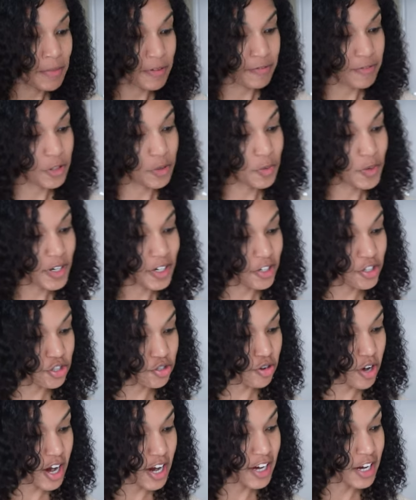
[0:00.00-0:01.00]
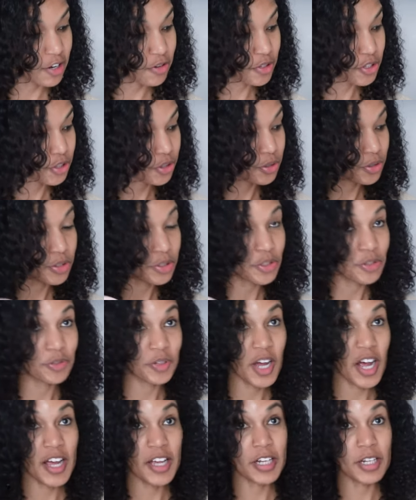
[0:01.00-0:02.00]
if you wanna try out your own
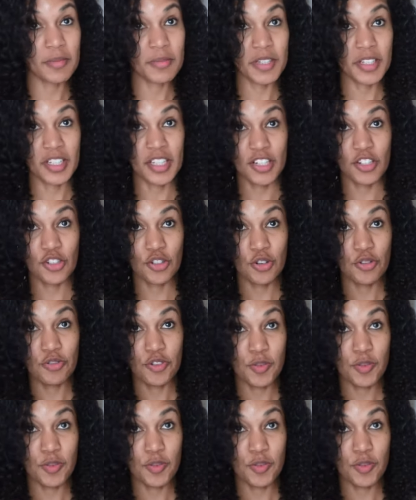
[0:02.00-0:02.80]
items and get your own